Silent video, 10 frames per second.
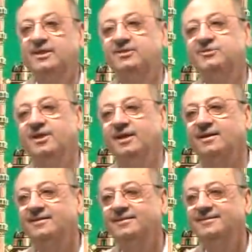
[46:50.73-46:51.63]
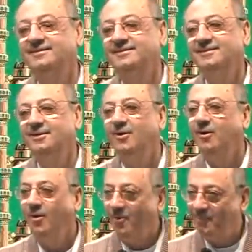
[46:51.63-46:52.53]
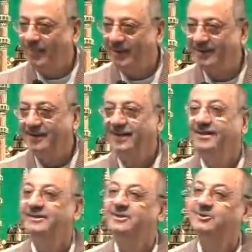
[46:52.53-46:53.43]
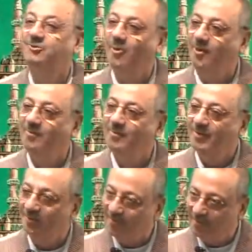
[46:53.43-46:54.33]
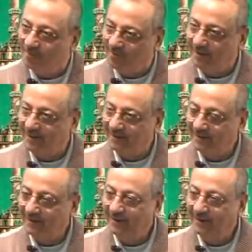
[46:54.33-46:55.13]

is here? Hubban. This is form 1.